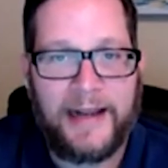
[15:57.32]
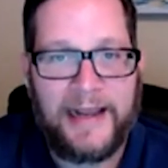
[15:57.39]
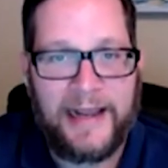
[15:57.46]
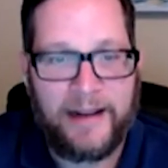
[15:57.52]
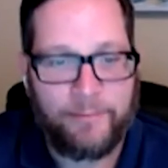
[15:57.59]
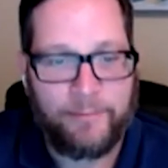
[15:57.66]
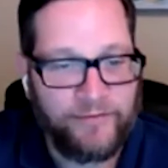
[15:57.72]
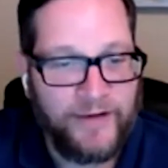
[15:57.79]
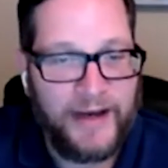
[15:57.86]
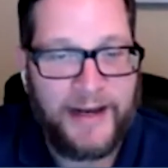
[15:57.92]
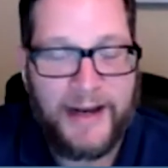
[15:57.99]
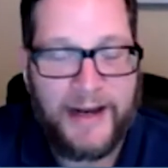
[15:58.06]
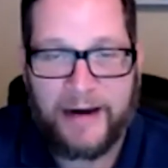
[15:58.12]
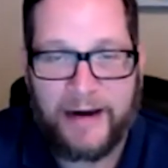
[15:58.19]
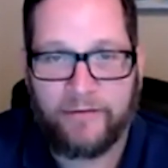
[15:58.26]
and provide
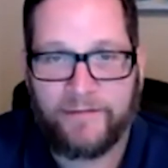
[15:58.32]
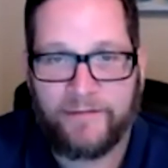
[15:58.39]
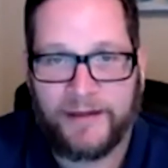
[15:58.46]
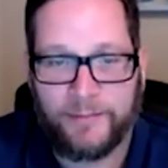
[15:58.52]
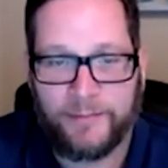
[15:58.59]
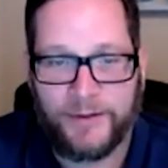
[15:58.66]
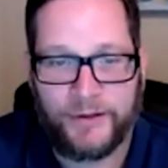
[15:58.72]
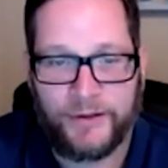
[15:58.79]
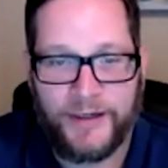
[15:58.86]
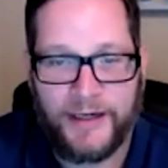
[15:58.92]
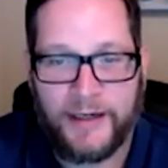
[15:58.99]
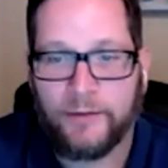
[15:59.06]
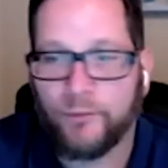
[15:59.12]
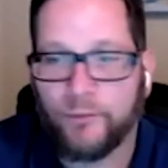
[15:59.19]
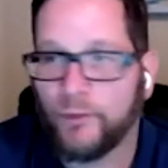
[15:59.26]
higher
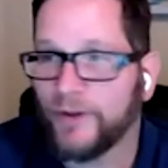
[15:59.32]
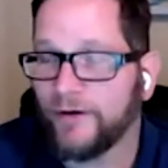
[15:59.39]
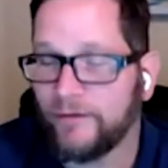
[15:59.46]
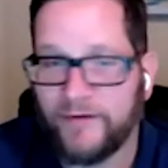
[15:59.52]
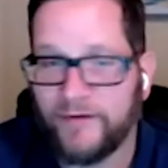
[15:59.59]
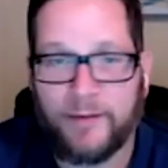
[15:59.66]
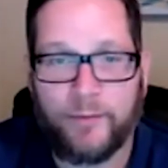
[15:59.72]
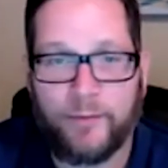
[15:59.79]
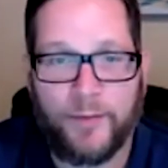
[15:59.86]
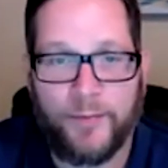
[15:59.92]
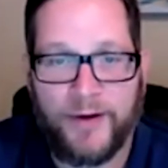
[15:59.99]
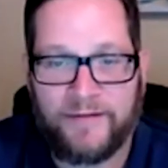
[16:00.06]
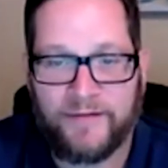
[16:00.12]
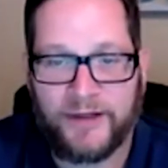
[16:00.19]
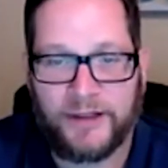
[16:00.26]
availability with our VMware
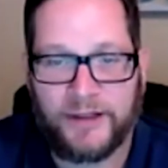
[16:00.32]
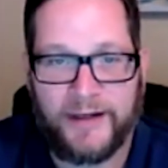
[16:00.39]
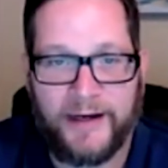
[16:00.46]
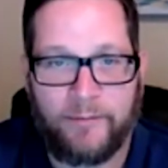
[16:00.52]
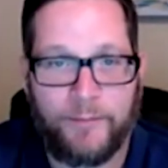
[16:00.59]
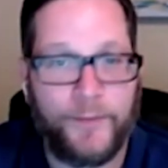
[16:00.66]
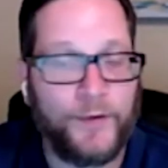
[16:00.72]
Private Cloud